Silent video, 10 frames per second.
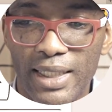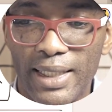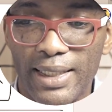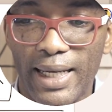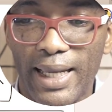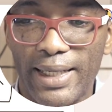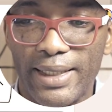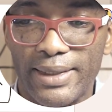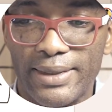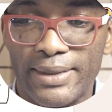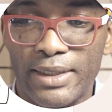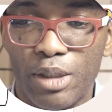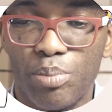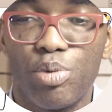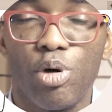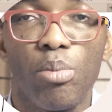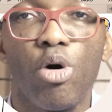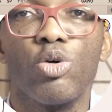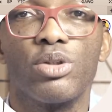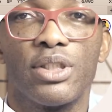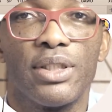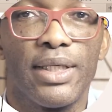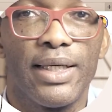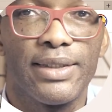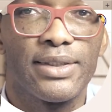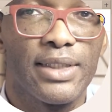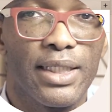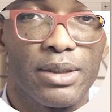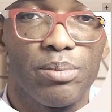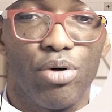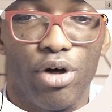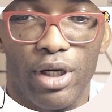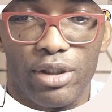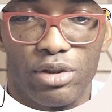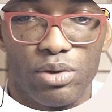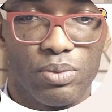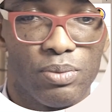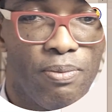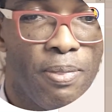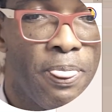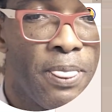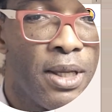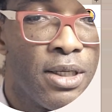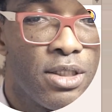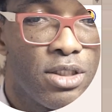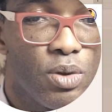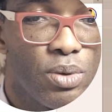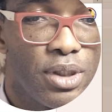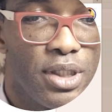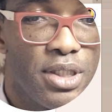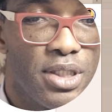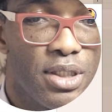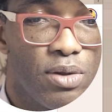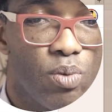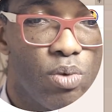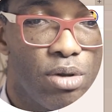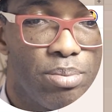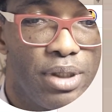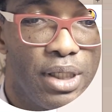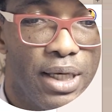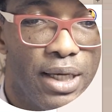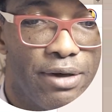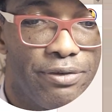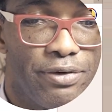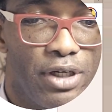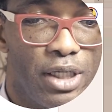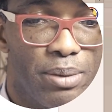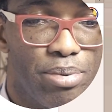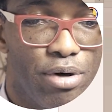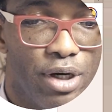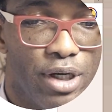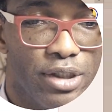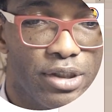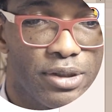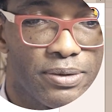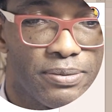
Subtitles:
that I can promote a certain product to. So this will be an affiliate product.